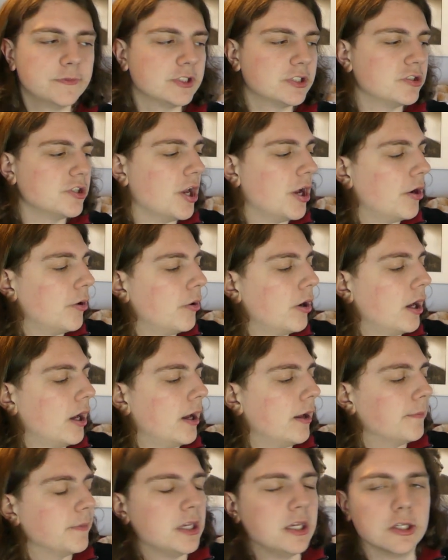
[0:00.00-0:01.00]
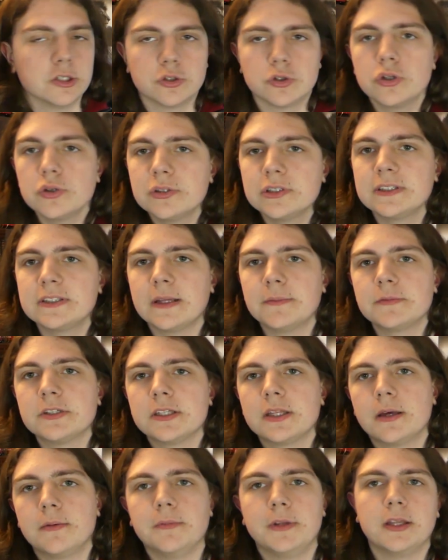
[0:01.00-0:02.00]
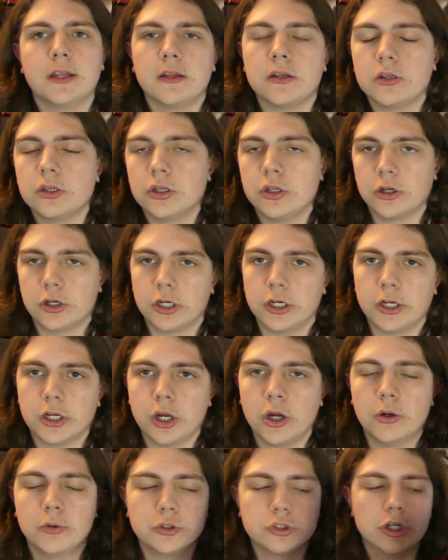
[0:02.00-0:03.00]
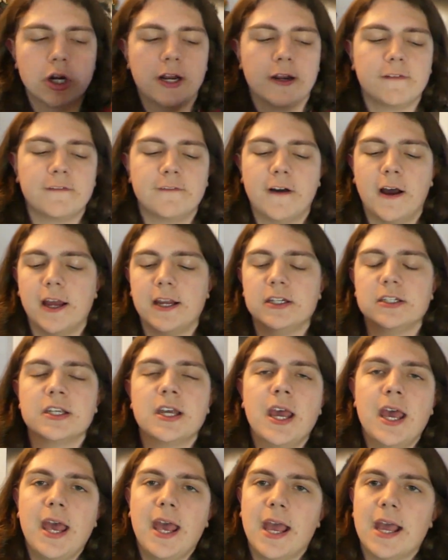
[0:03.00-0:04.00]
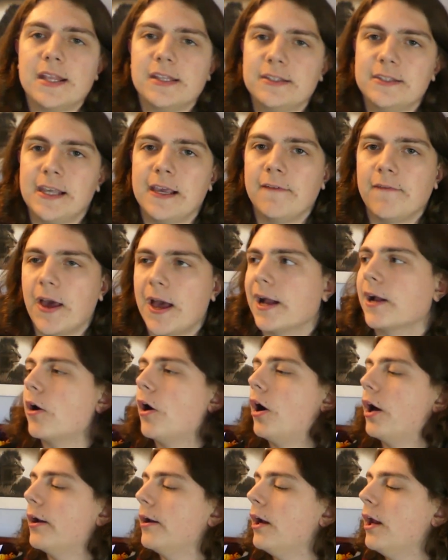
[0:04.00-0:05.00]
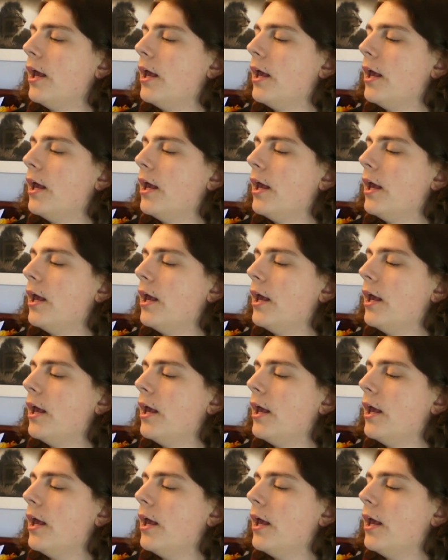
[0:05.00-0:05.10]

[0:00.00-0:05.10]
So he introduces them to them, and then they're going to go try to find and save Ekon.